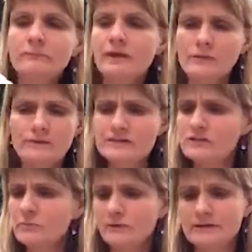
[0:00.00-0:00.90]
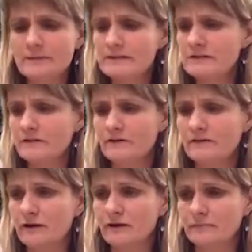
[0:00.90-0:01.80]
It wasn't super expensive. They're
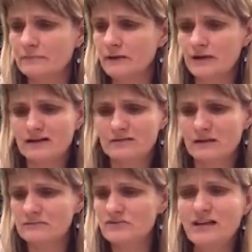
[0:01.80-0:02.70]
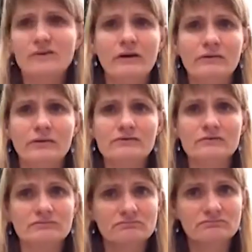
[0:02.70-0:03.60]
very, 10 euros
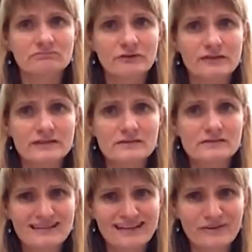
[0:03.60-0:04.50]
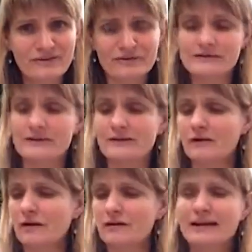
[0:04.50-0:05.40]
for this. 10 euros. So I thought,
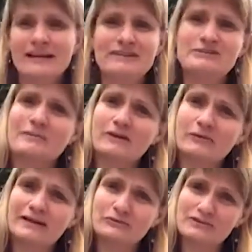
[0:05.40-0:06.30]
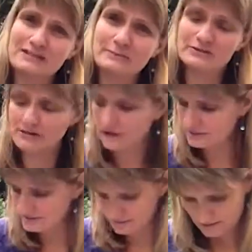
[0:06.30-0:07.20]
oh, these will make great little summer
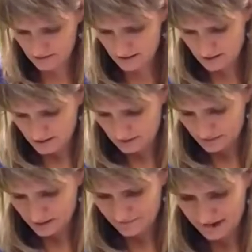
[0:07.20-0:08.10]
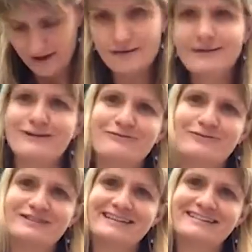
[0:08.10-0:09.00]
socks. So I got that. And then, of
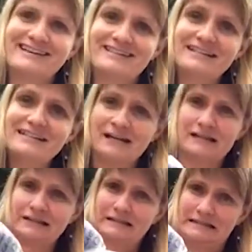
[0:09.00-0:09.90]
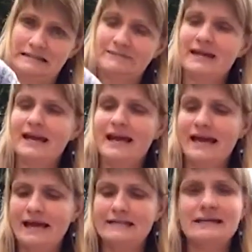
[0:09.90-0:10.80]
course, I saw these colors.
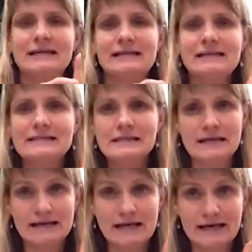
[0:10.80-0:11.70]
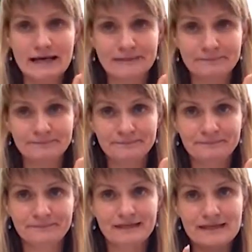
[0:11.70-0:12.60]
And Gisela and I,
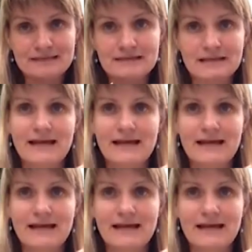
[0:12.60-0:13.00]
Gisela,